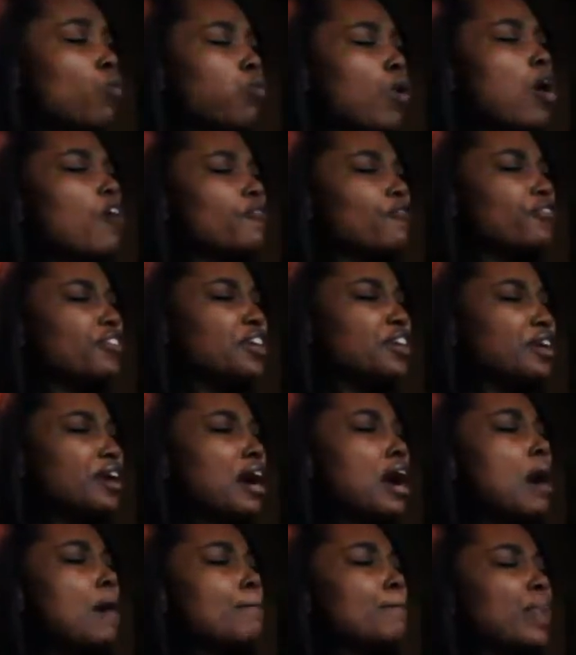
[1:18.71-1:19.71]
Won't
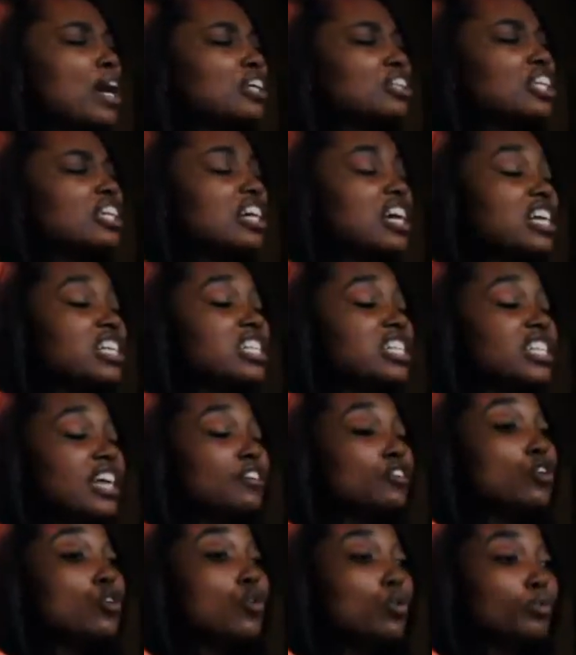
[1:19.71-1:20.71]
fear birthing a
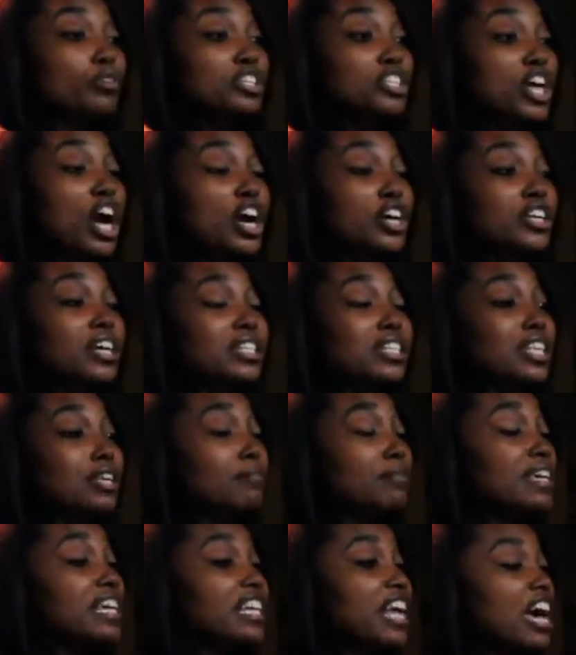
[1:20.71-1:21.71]
son who will return unto
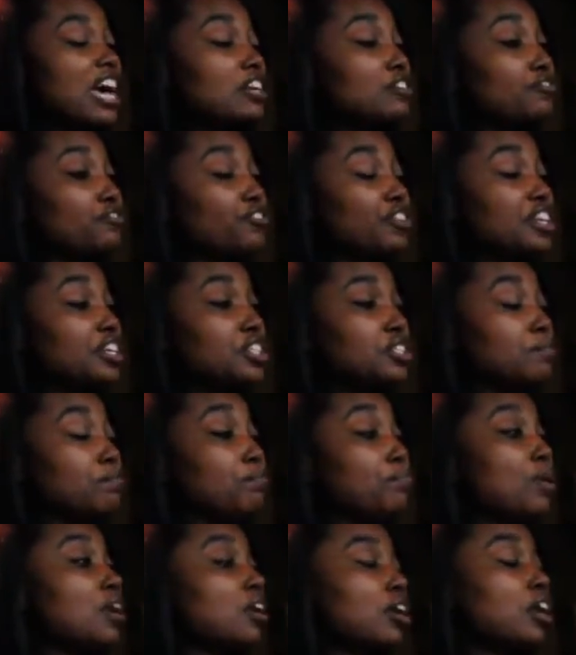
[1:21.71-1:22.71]
me an
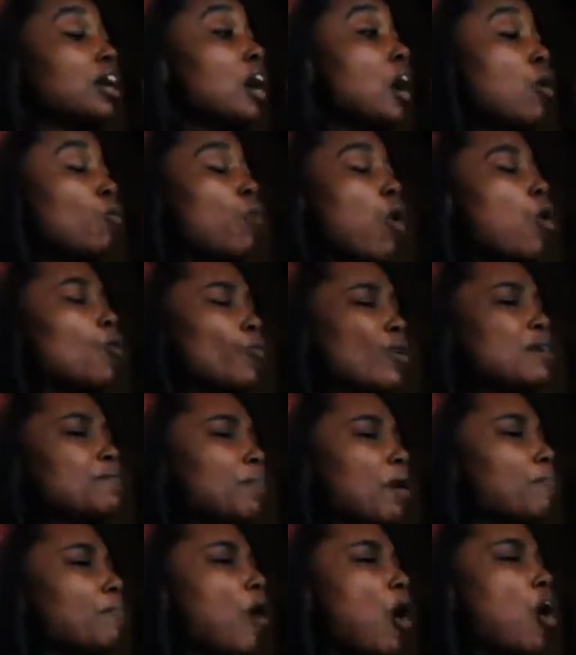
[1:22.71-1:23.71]
unfinished book. Won't weep
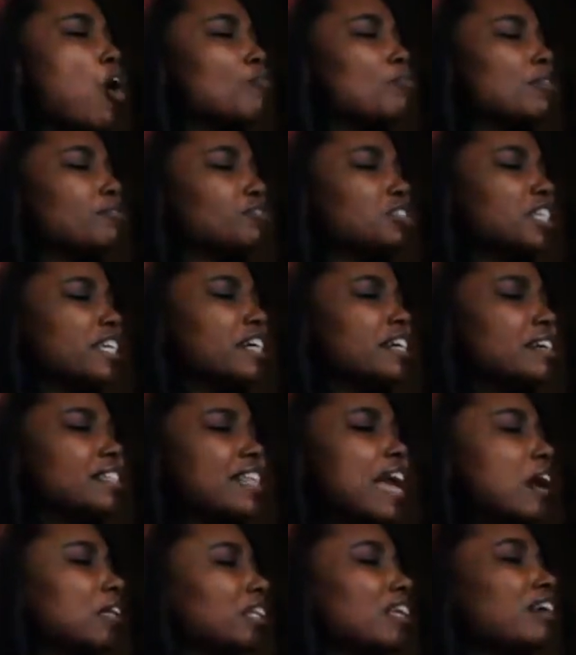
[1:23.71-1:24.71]
a poem of tears
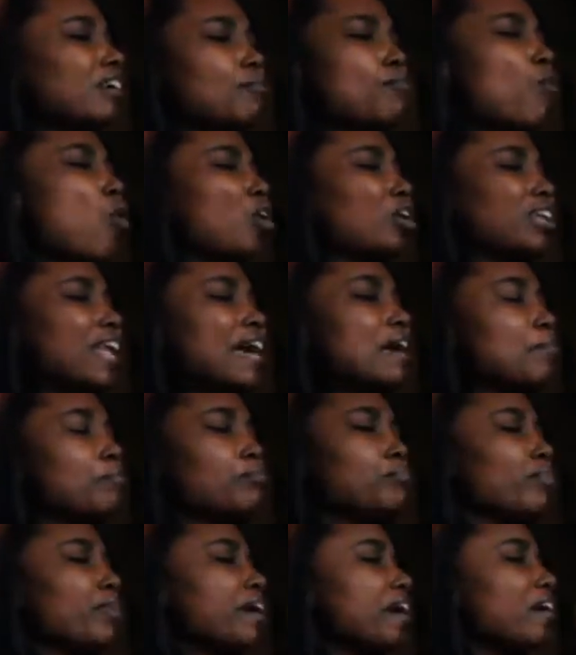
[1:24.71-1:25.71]
that look more
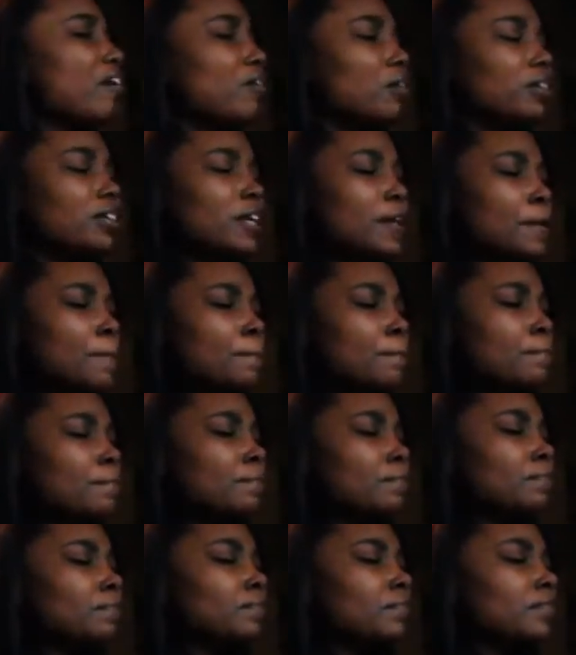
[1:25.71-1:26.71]
like braille
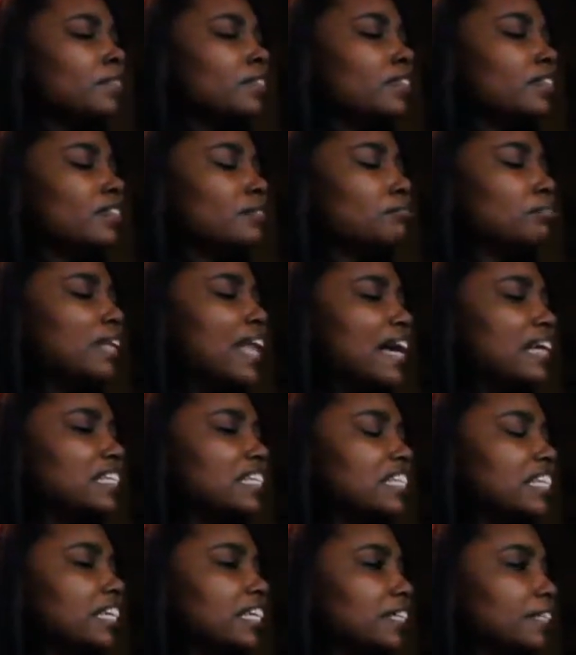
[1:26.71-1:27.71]
than black
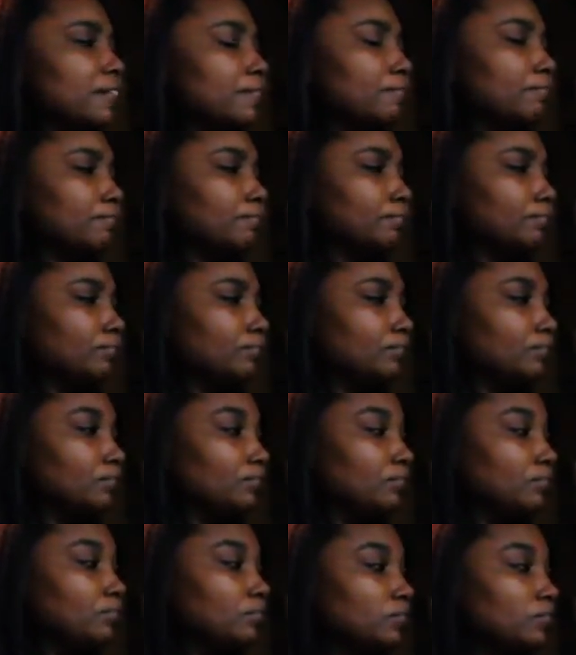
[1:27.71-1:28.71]
skin.
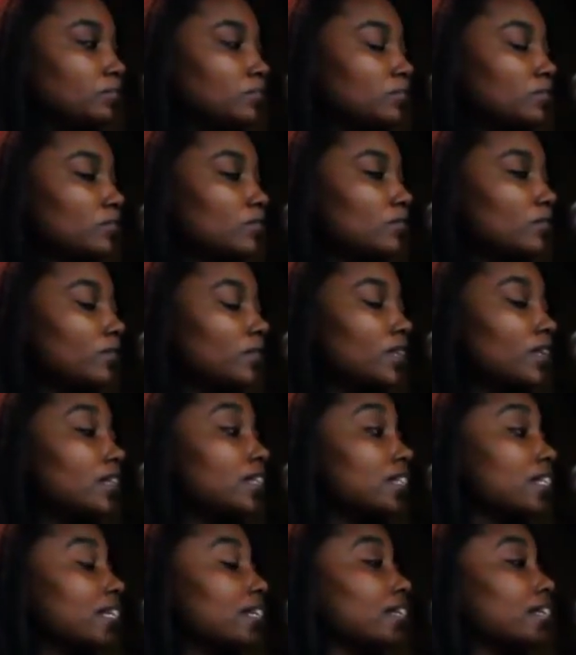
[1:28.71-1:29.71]

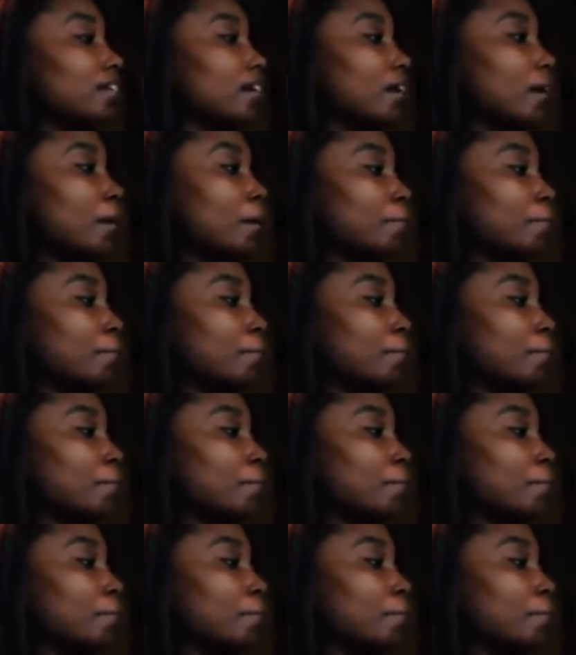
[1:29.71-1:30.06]
See,